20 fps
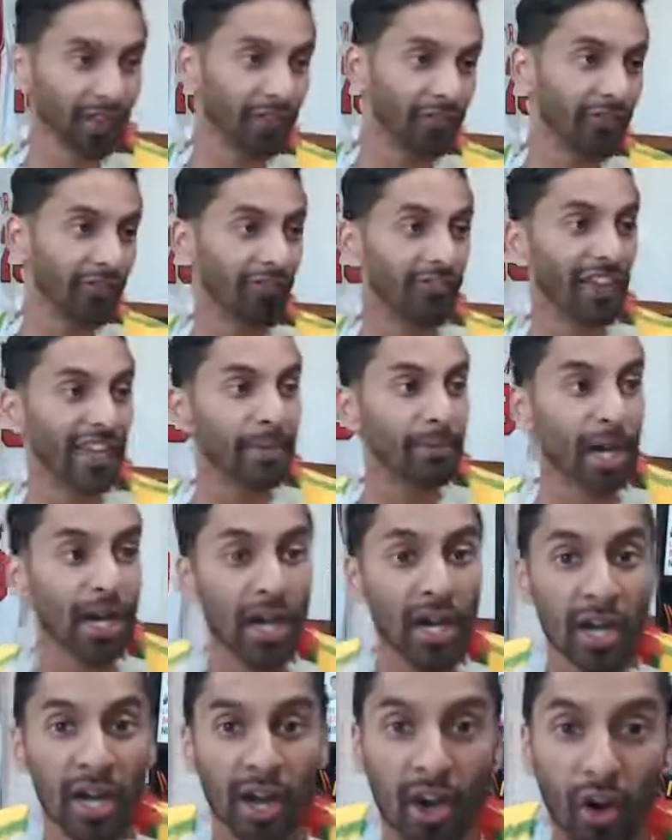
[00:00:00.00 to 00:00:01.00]

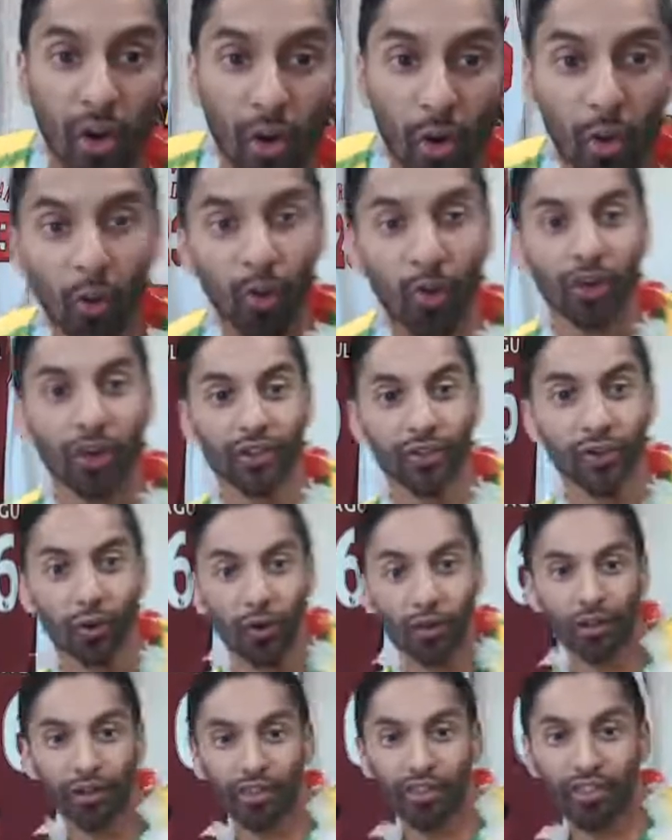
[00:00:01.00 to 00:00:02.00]
Femur or
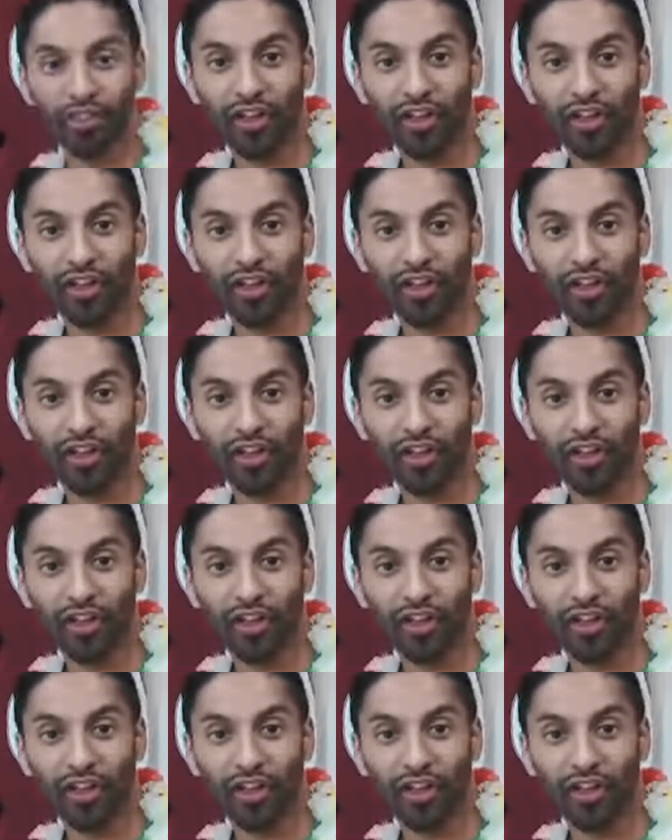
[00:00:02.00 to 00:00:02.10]
your